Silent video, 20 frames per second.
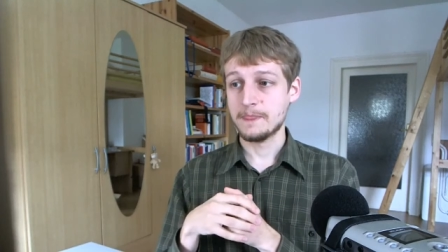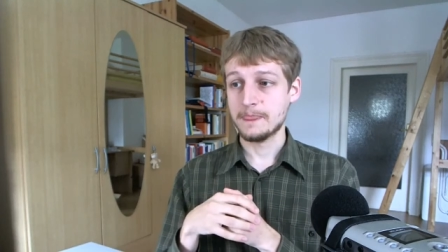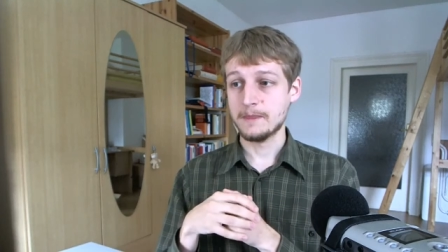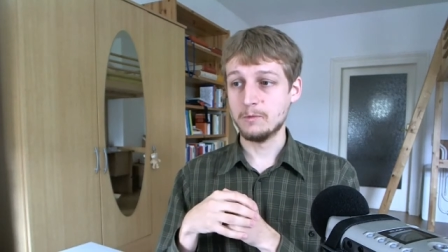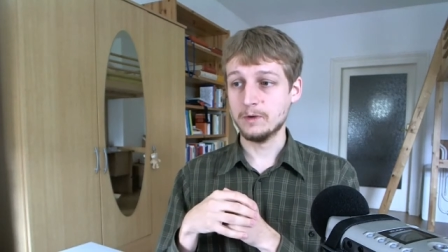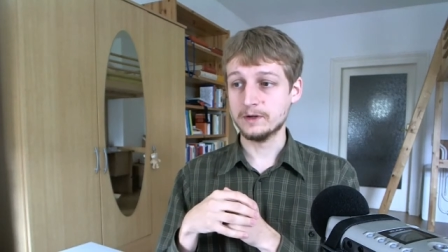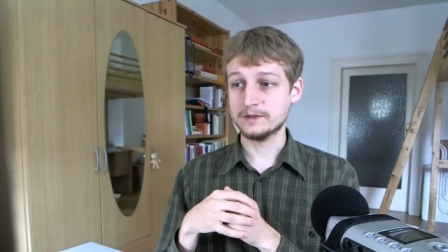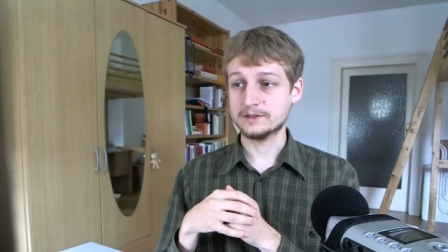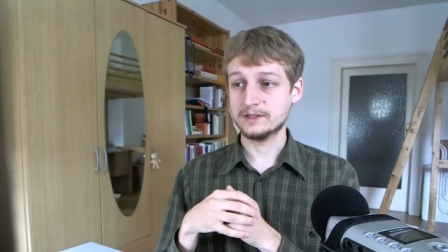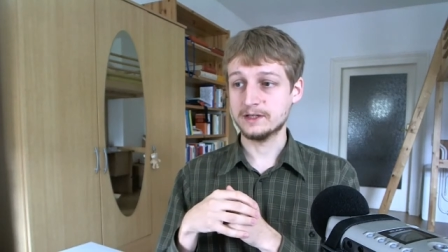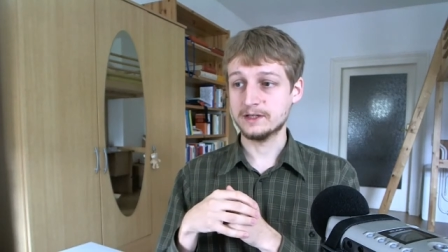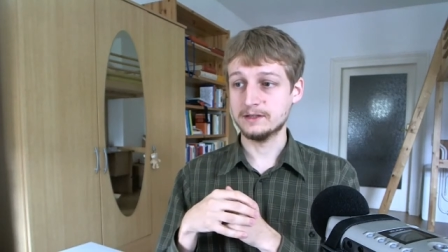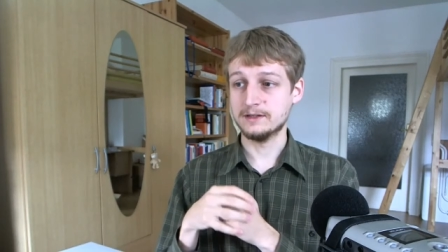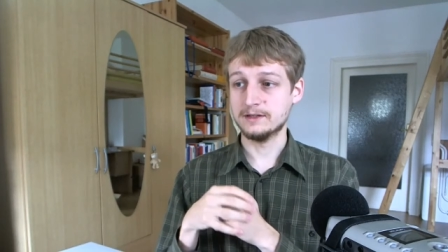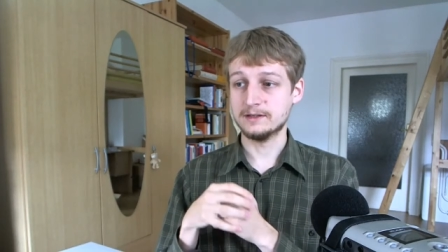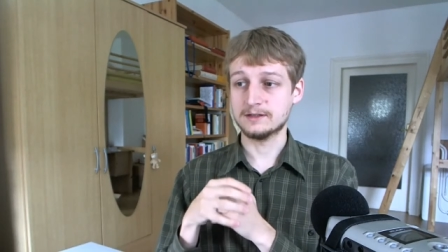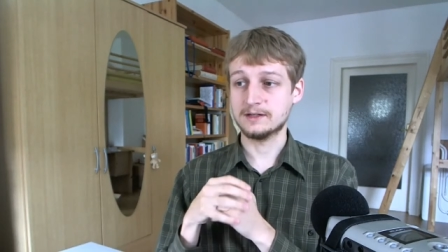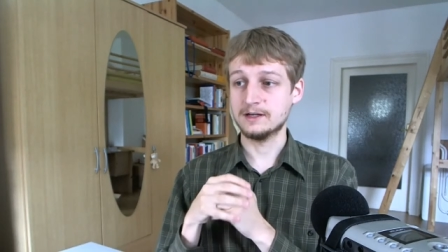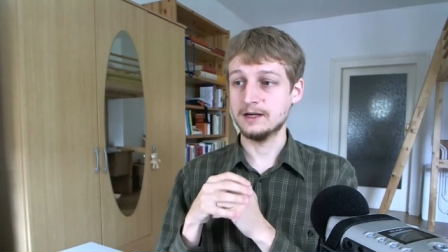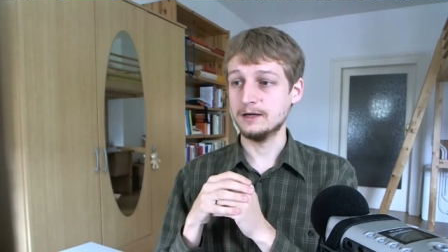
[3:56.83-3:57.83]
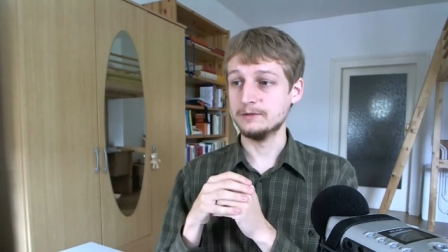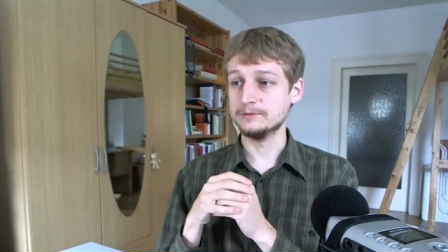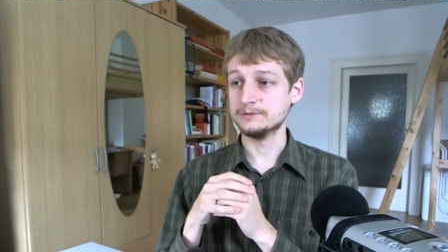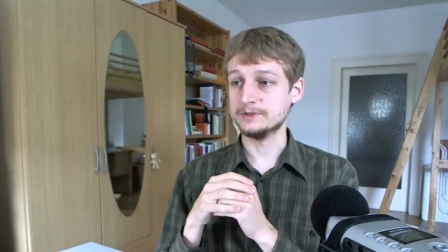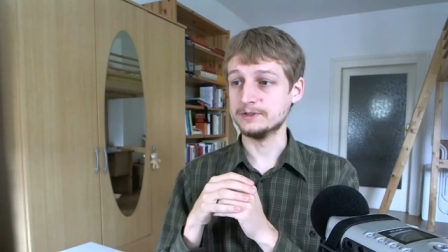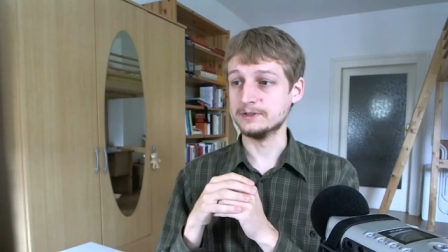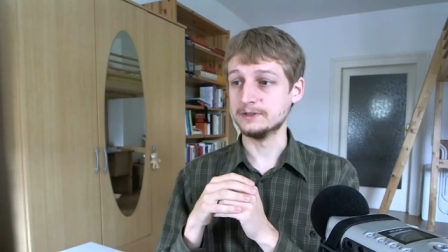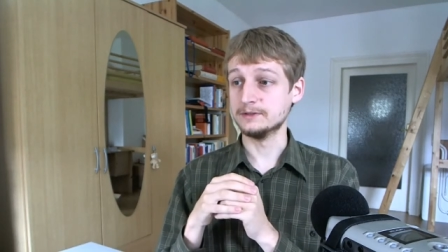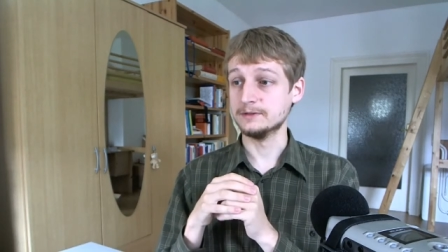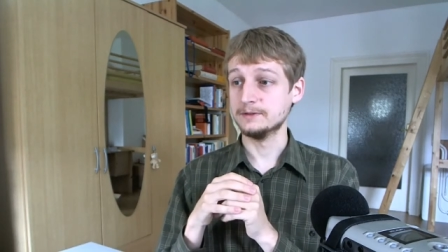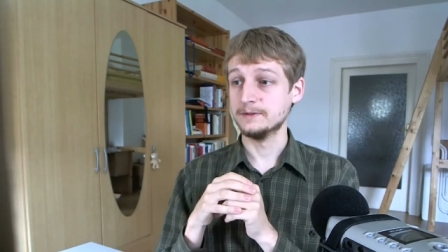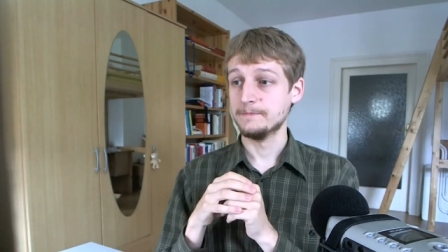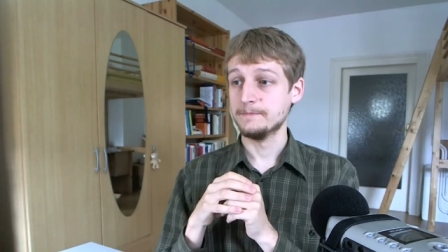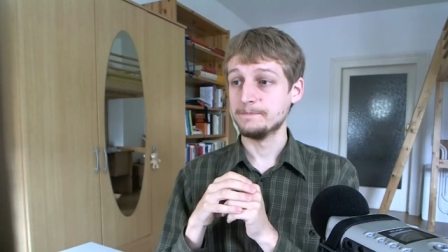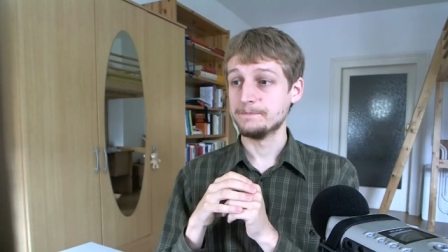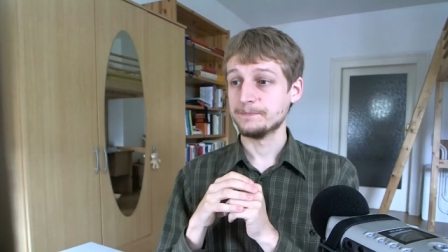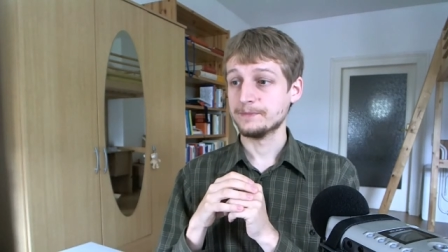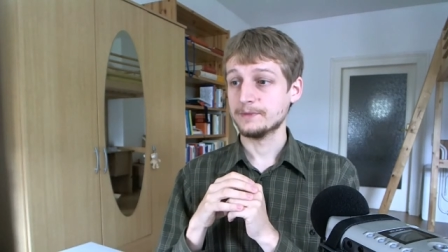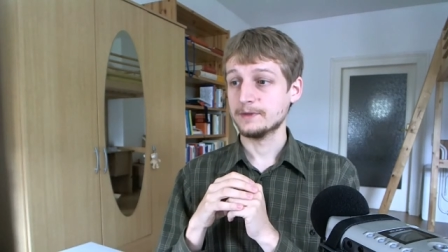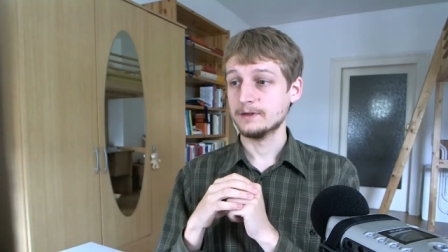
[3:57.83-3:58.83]
one can encounter
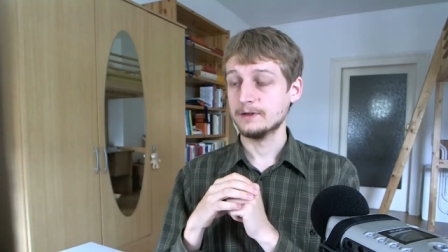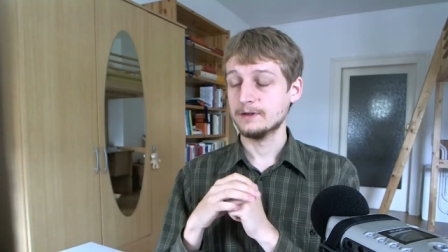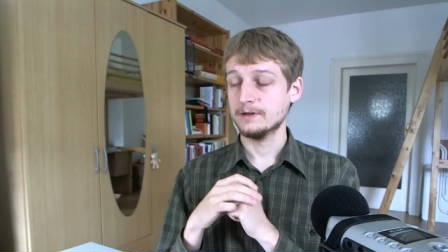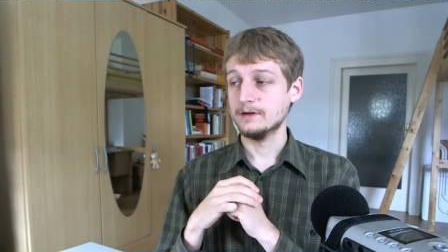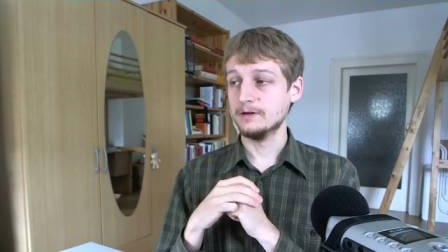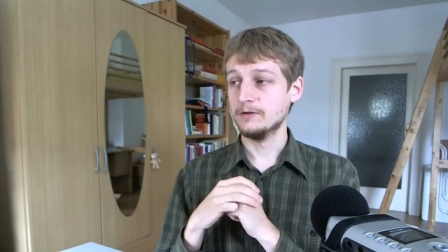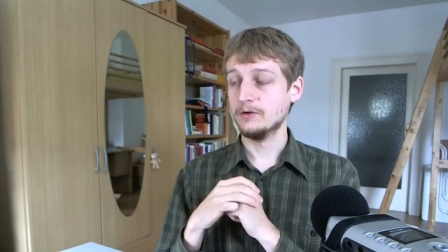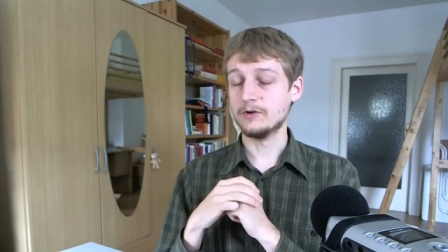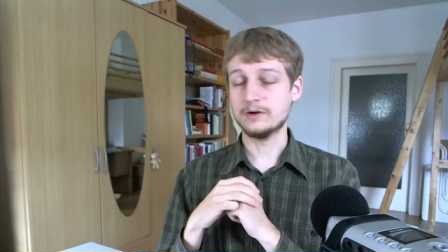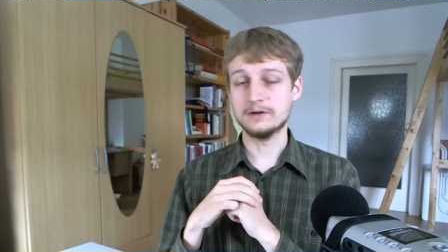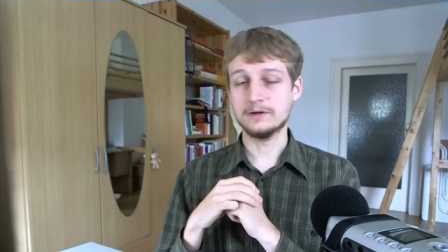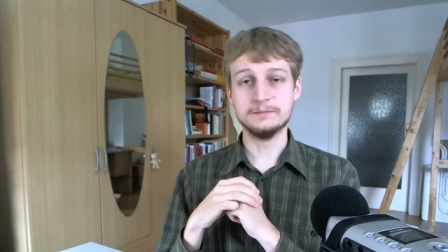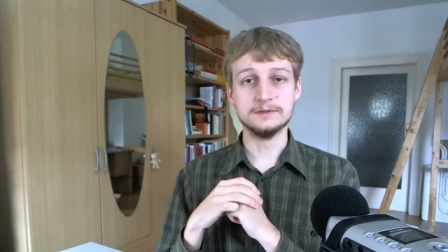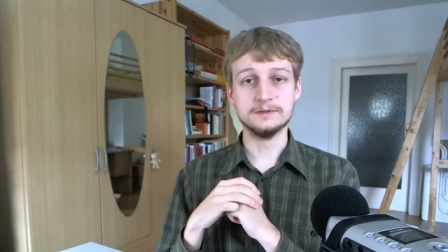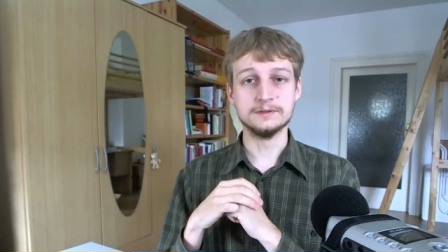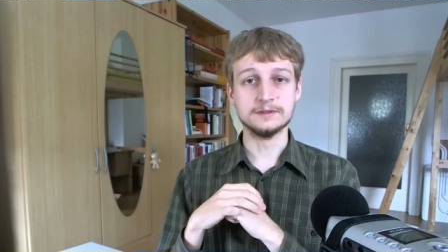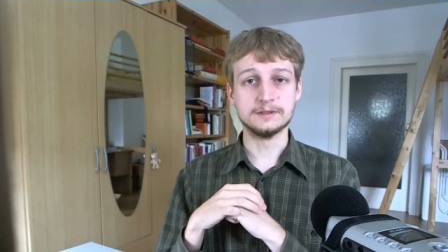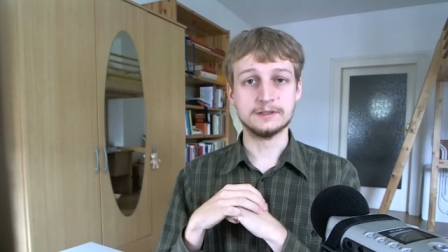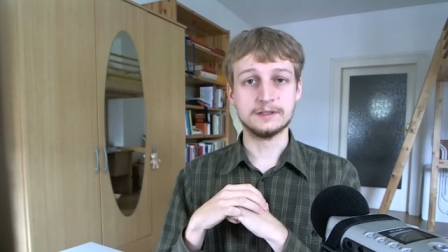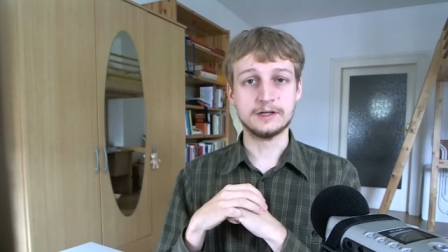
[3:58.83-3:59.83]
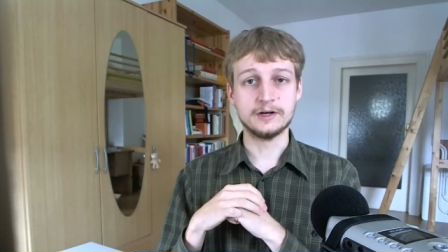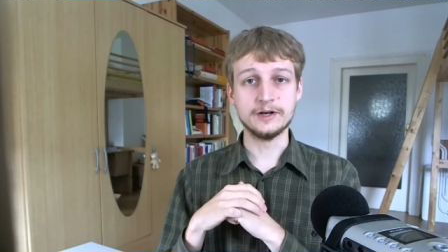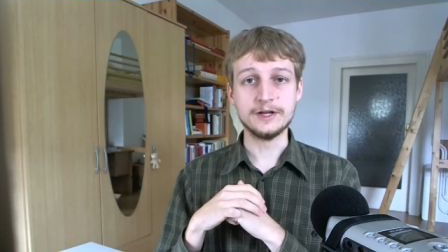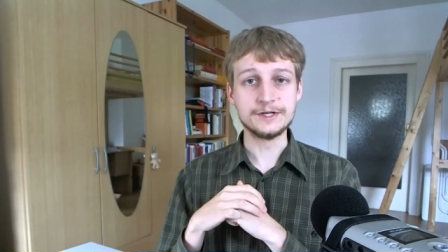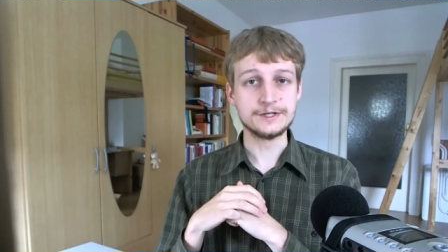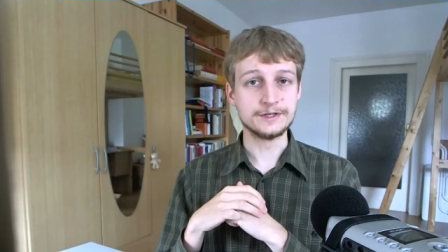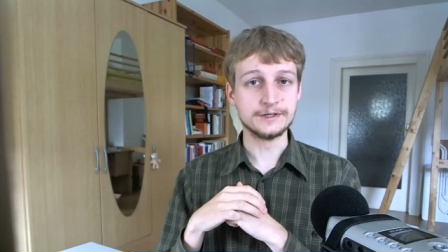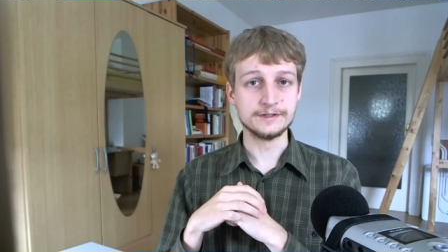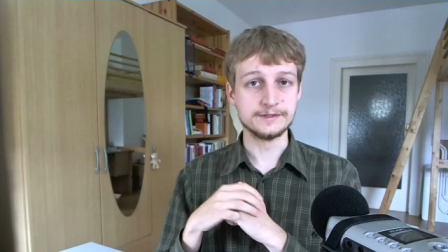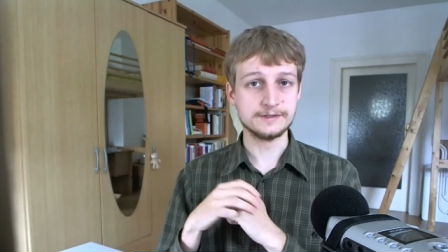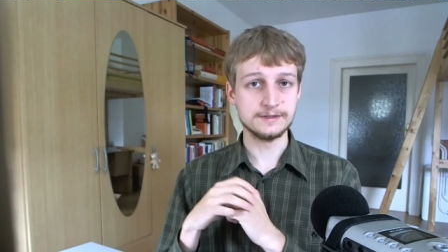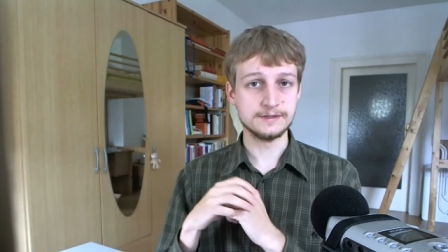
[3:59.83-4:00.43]
horrible creatures